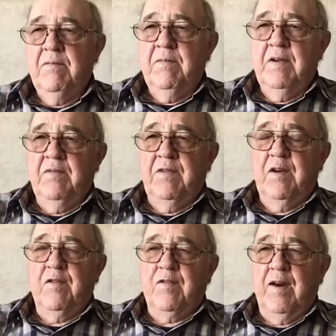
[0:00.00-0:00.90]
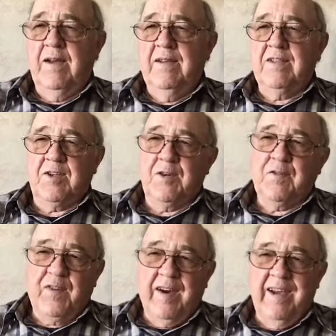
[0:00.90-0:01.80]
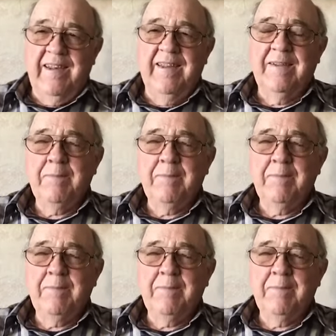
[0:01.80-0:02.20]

verified and certified.